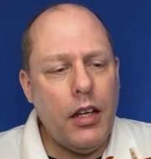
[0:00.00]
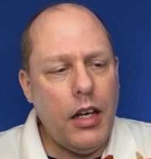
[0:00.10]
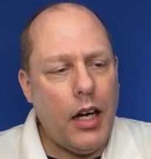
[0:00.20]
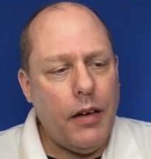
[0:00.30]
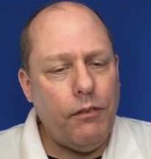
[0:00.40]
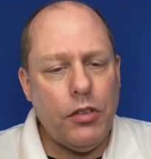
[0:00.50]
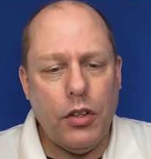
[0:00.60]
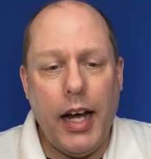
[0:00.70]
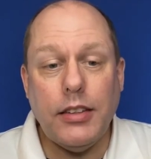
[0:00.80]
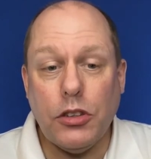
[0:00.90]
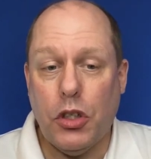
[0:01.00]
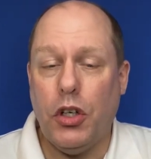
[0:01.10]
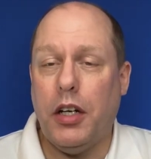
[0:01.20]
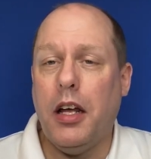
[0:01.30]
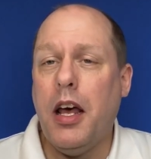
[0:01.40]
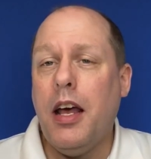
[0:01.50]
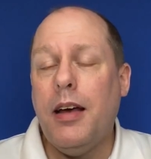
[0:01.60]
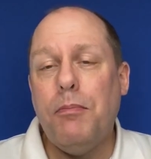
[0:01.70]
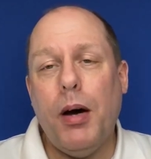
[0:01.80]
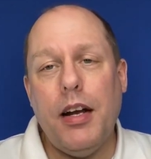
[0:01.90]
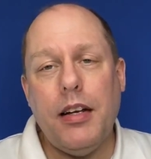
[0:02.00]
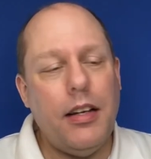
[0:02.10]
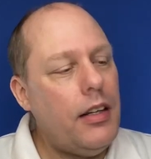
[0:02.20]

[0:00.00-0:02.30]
Um, so that's good. But